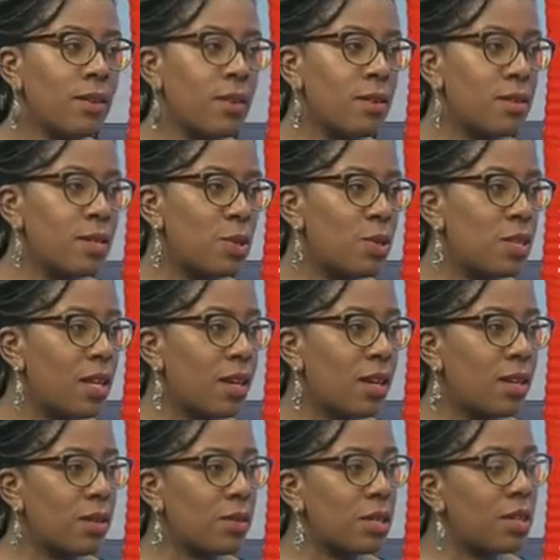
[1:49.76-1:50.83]
girls to
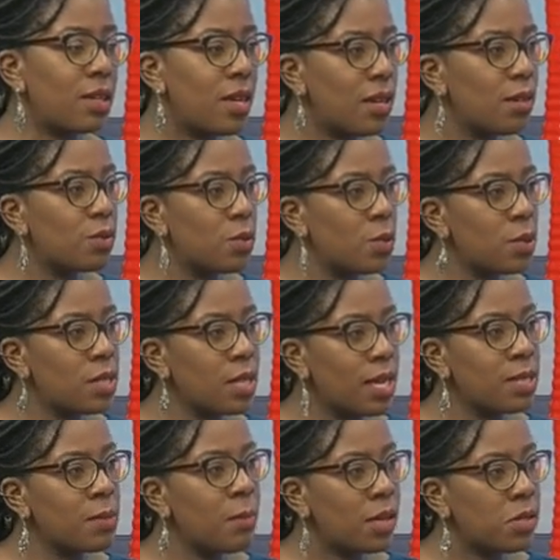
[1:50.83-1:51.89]
take key roles
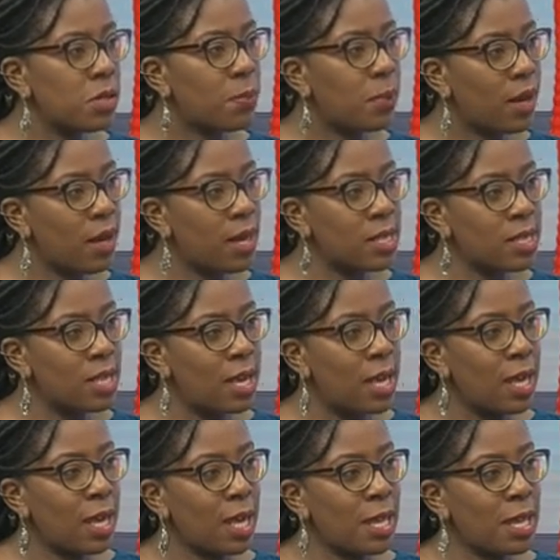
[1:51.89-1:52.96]
as major players
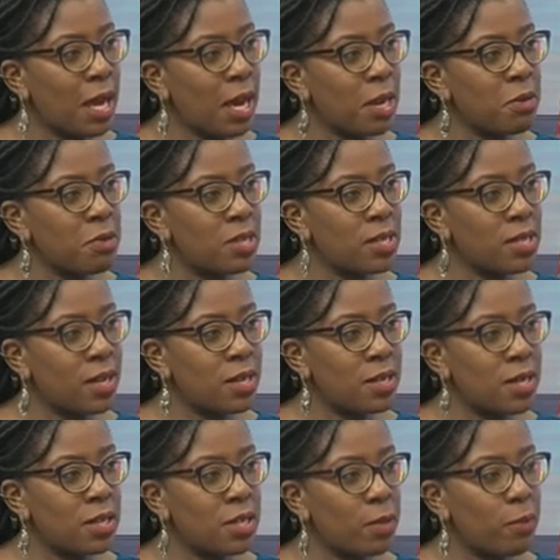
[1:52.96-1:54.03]
in the country's
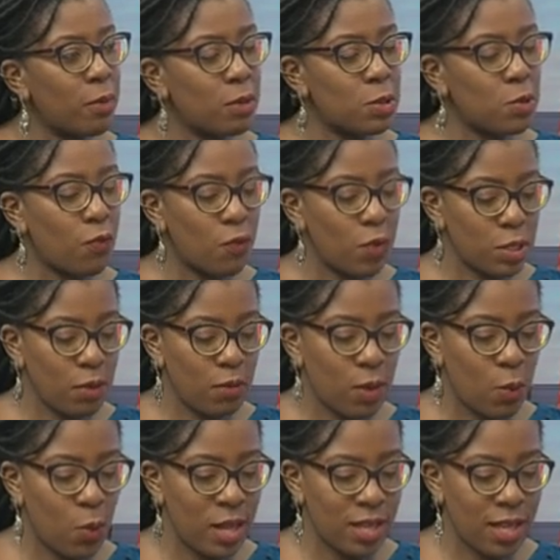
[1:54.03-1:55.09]
leadership. So first of all,
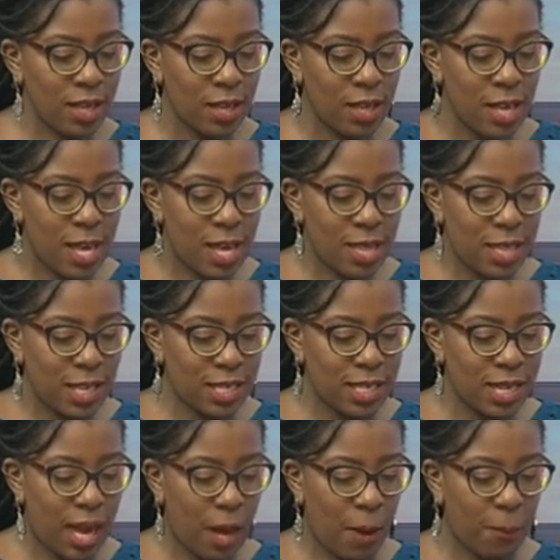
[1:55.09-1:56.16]
one thing that
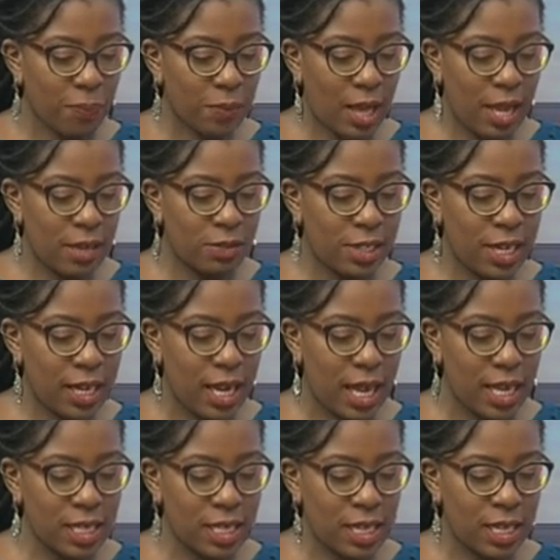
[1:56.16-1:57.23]
I
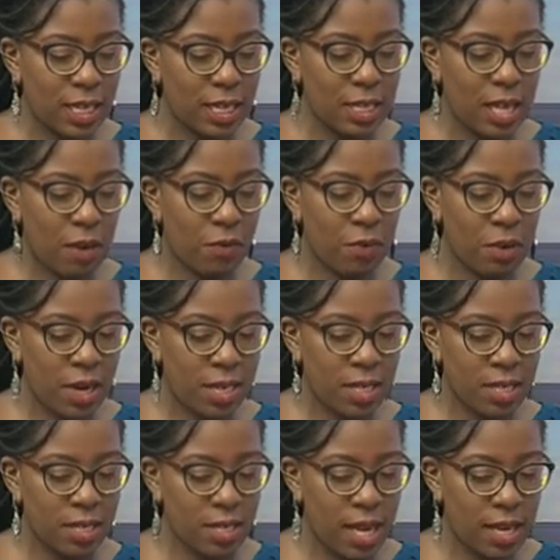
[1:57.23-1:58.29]
realized and that I've read
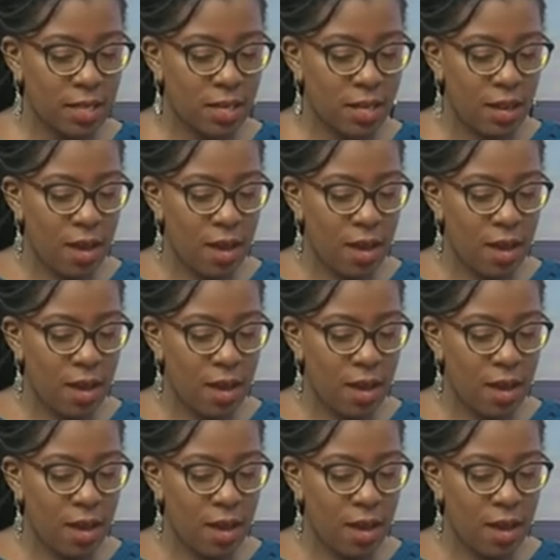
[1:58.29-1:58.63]
is that